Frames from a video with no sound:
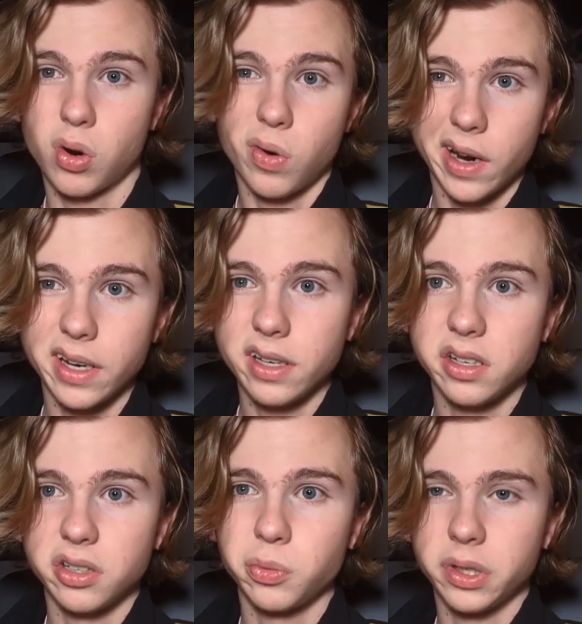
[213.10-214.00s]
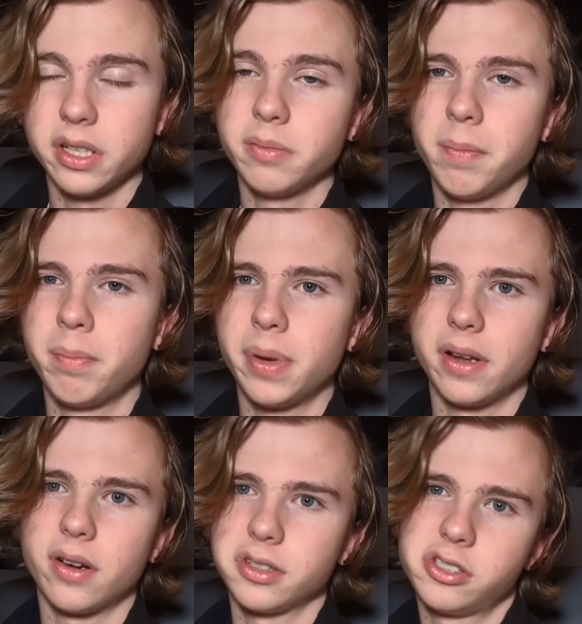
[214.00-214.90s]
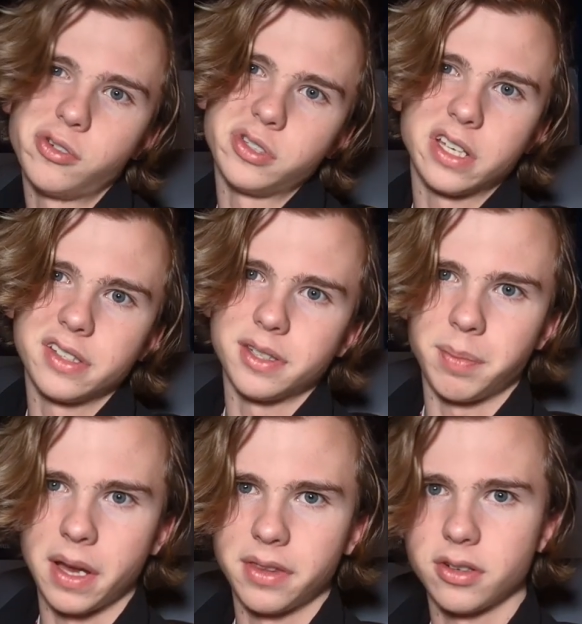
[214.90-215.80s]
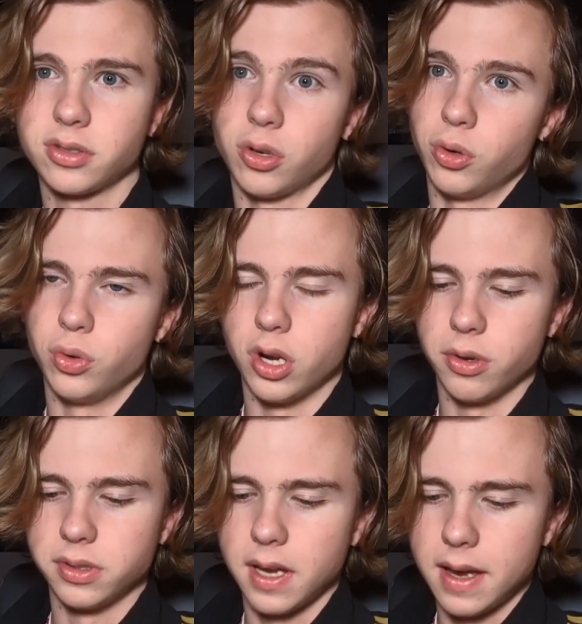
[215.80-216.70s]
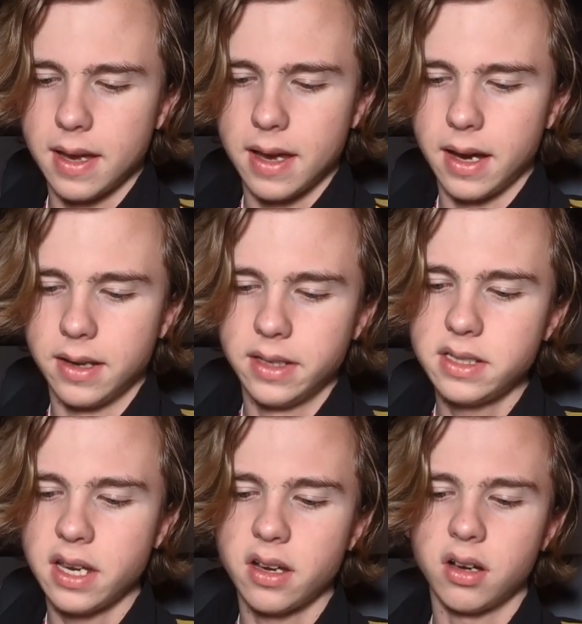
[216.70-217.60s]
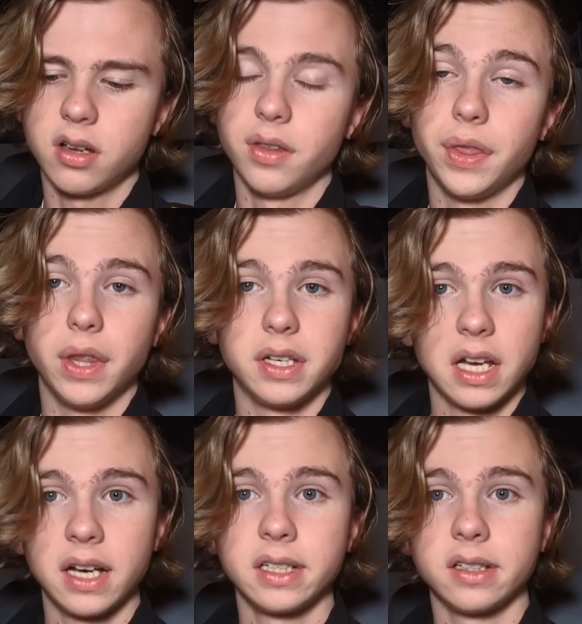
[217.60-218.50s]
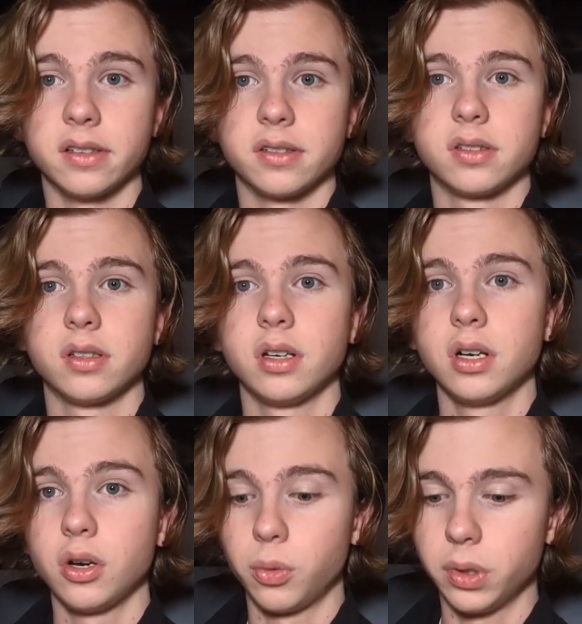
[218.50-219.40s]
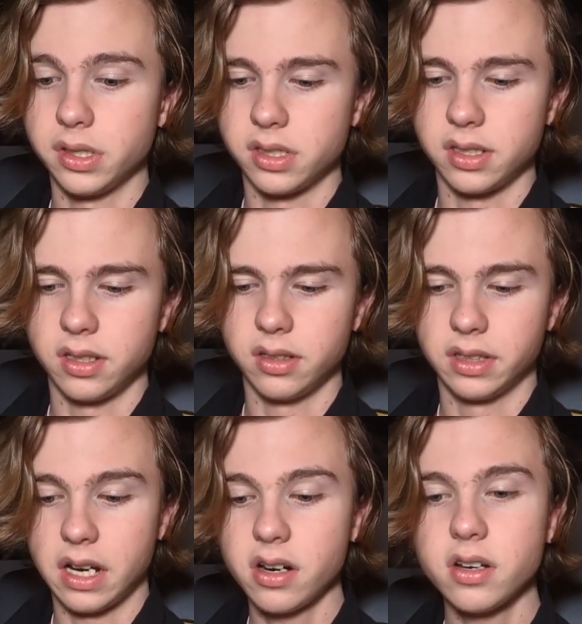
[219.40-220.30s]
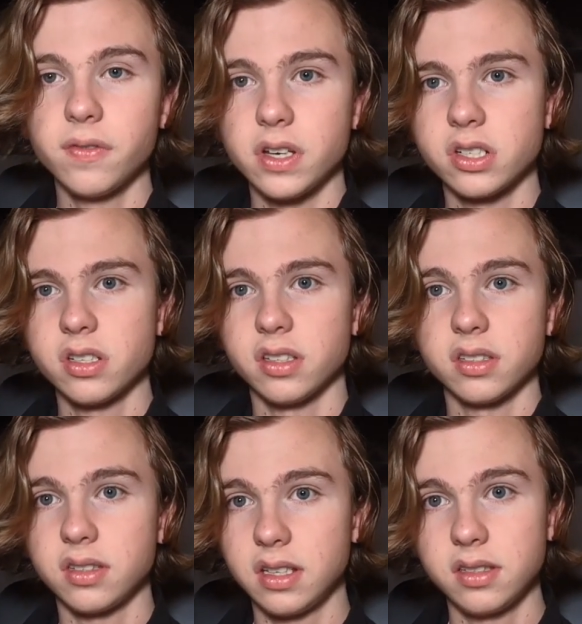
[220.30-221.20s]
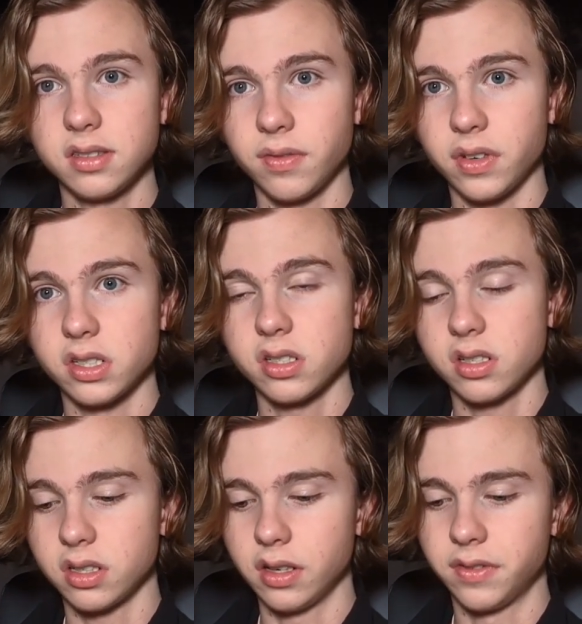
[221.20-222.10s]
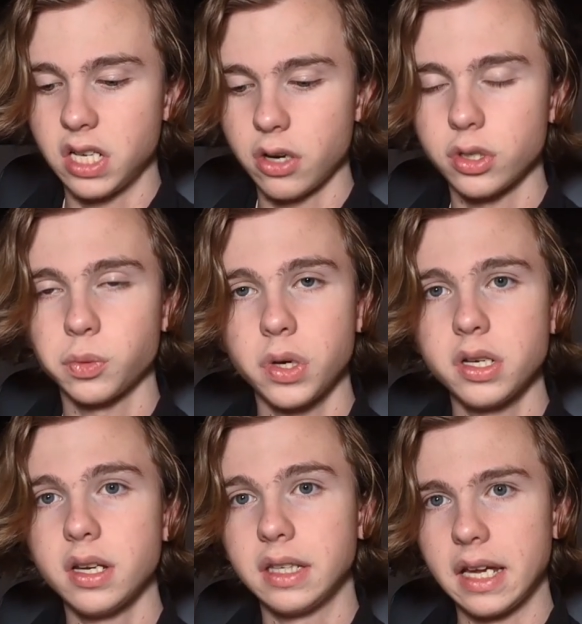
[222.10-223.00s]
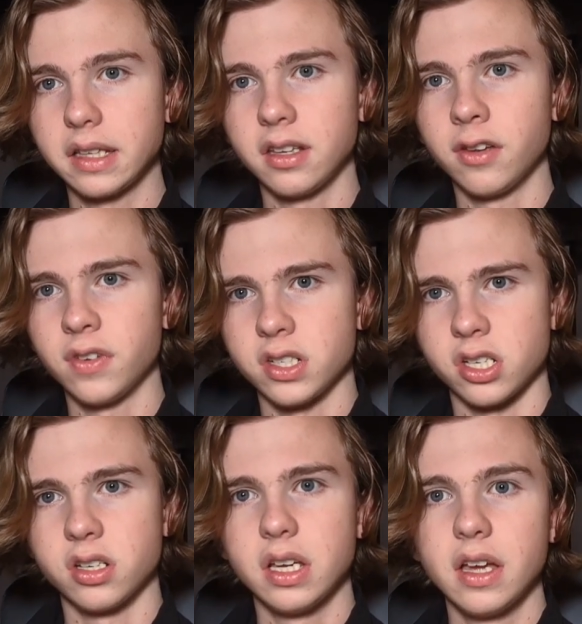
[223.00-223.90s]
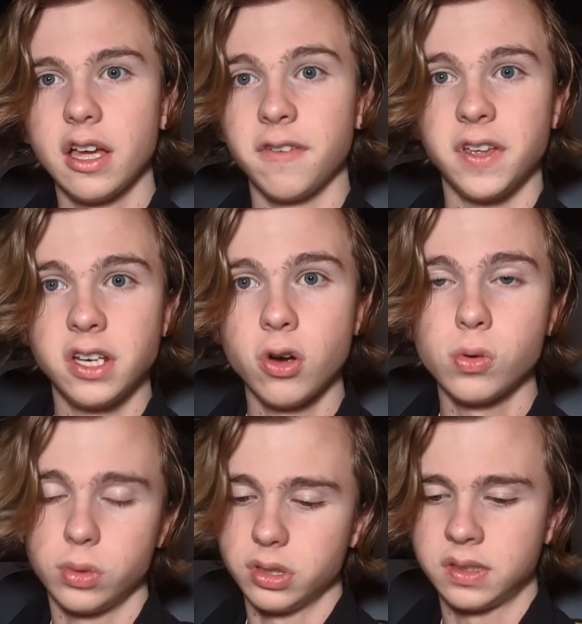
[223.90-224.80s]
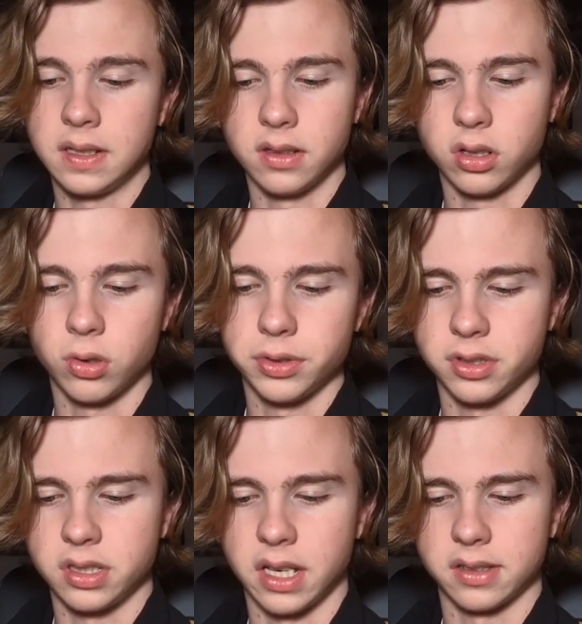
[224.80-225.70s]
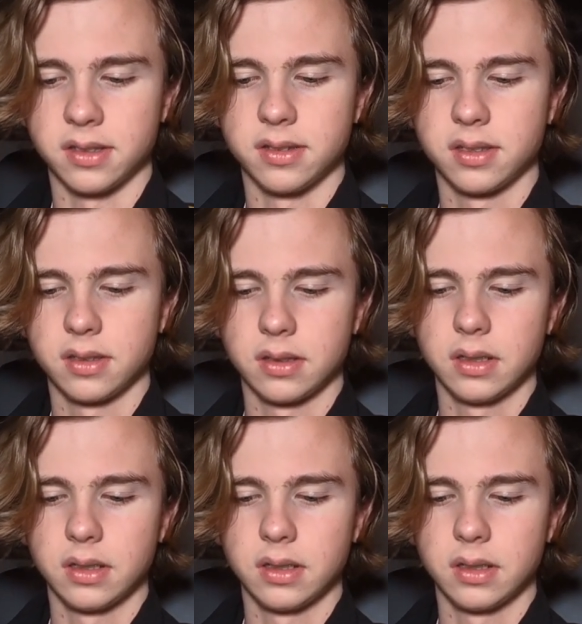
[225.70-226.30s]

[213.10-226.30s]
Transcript: pretty good win, but also it was against the Panthers, so who knows. And they take on the Titans, which their division, these division, if the Jaguars win, they get the division. If they don't, see the Colts or the Texans,